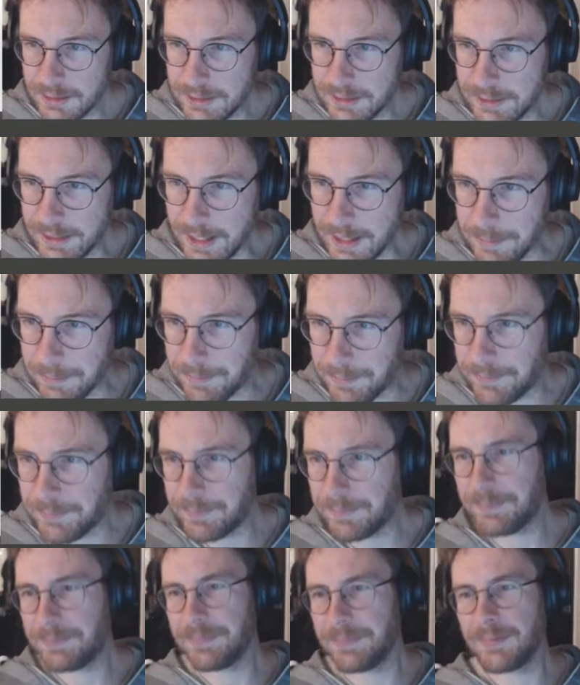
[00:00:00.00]
Sam,
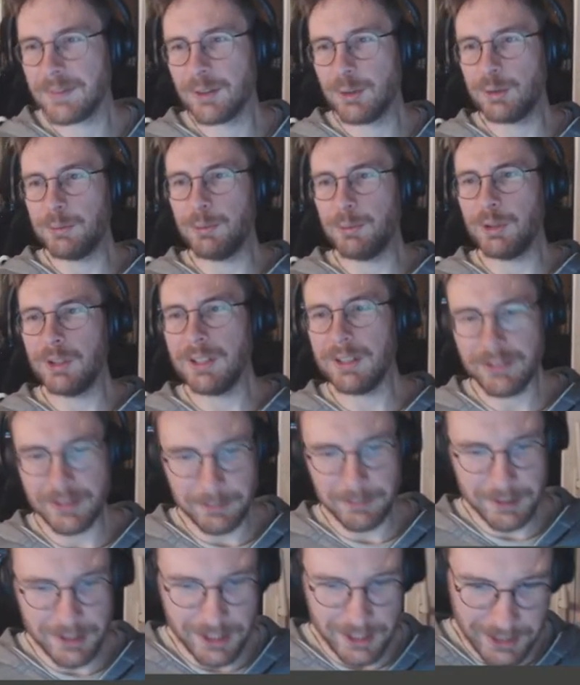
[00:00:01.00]
good morning
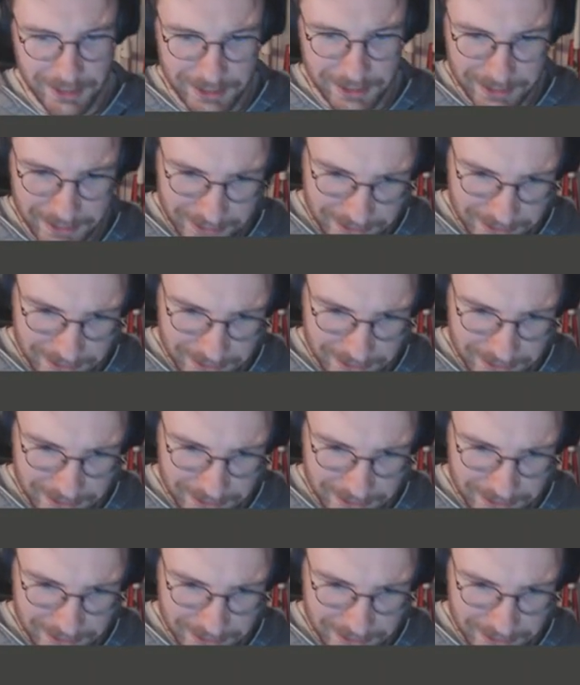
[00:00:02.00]
from the Shield.